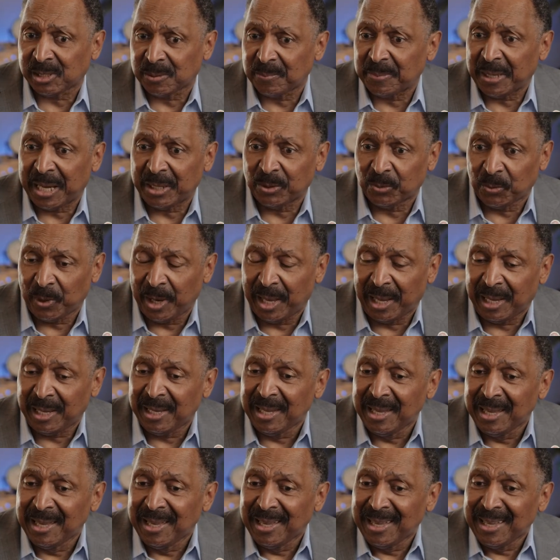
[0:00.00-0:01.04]
And by the way,
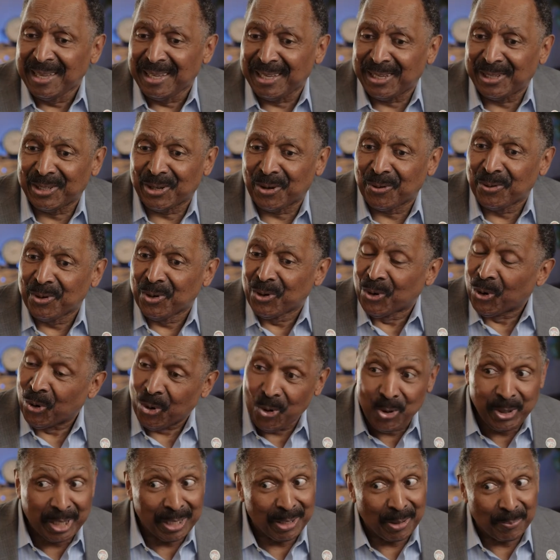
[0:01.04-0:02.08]
you know,
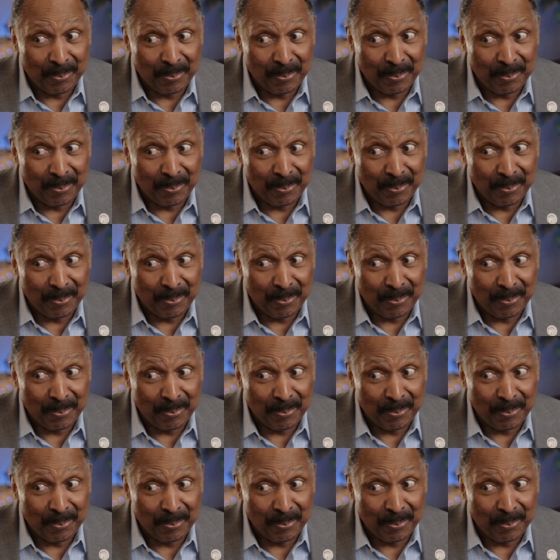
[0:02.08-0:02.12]
who can